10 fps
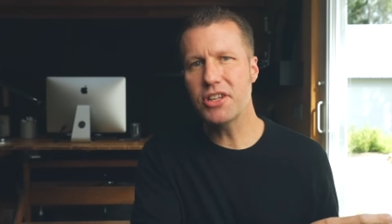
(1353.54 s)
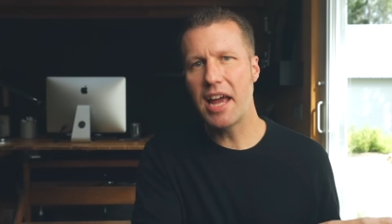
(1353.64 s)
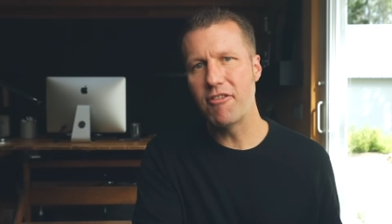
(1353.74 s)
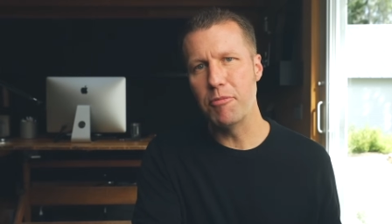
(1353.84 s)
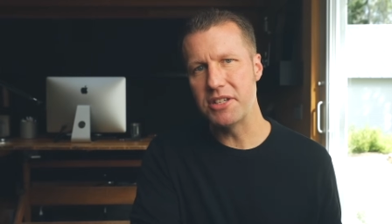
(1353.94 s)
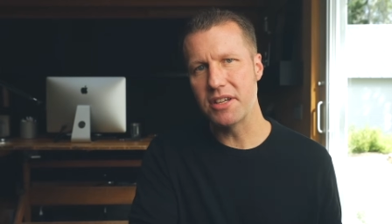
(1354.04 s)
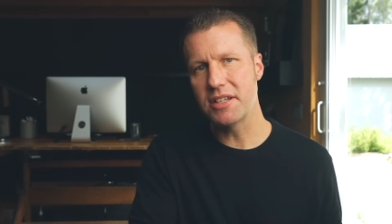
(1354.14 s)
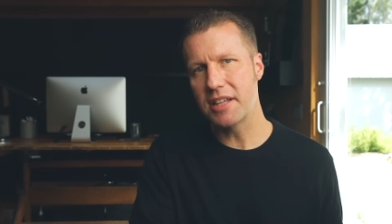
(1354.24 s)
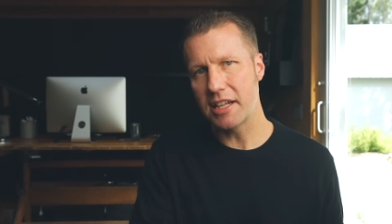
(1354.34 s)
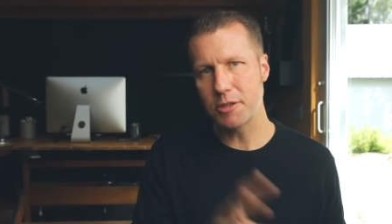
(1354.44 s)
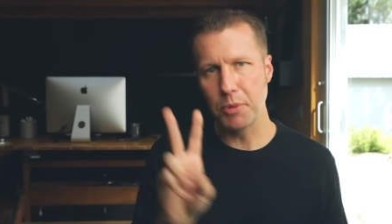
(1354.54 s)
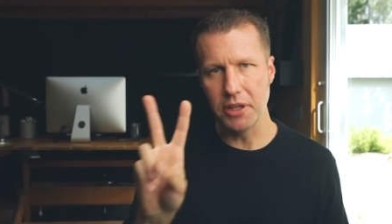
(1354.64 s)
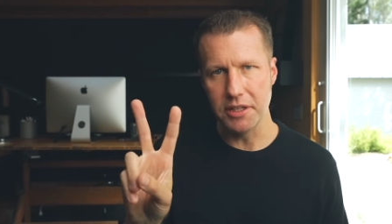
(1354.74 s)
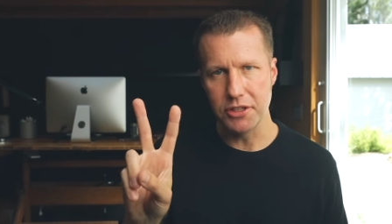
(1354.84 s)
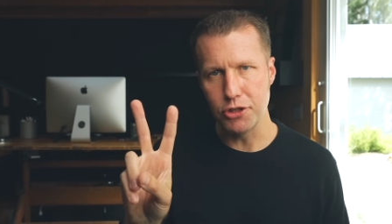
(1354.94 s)
have a business that's
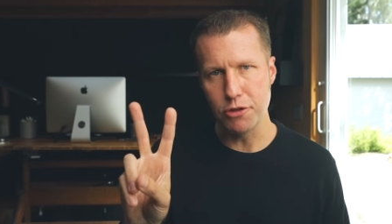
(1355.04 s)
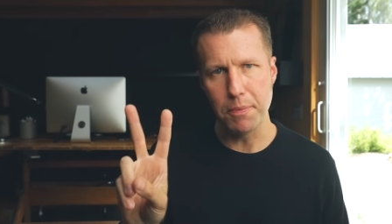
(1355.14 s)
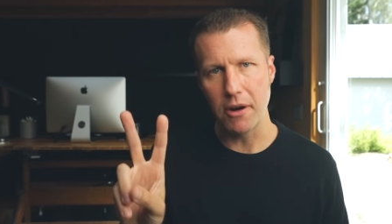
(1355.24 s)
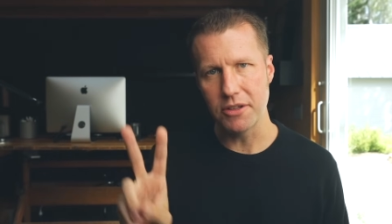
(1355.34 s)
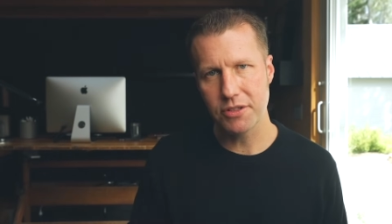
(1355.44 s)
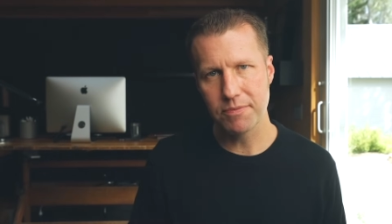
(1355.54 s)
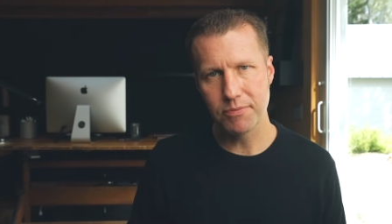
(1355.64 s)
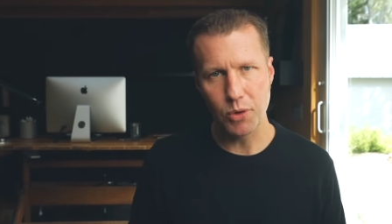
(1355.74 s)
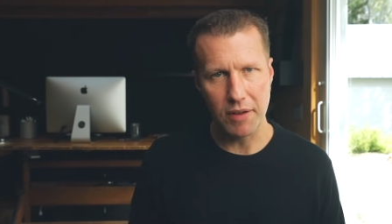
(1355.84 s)
split into two parts. We